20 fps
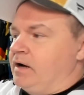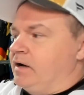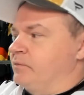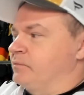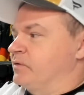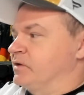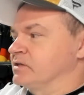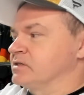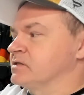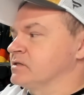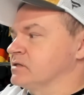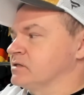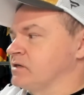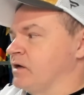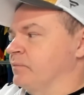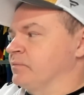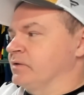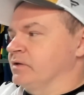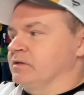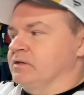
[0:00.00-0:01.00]
This is
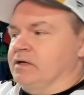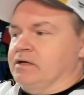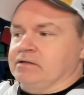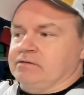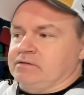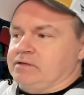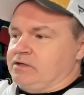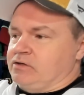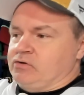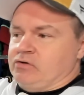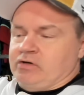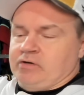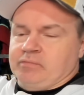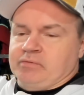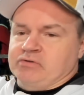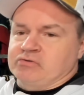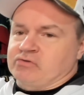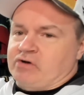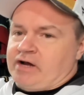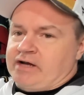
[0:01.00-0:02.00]
something that could have
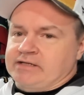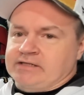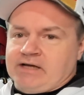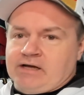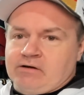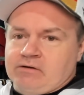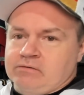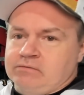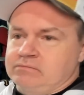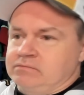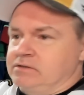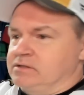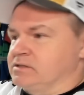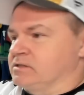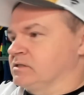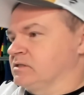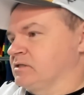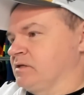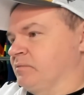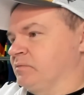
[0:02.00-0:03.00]
been dragged out. This is
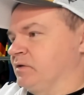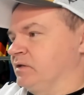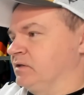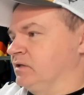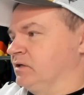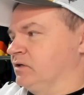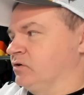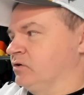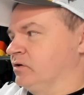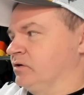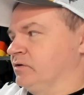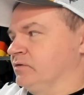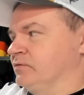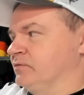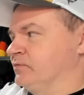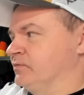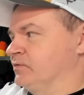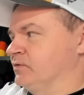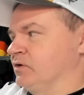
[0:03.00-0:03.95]
something that could have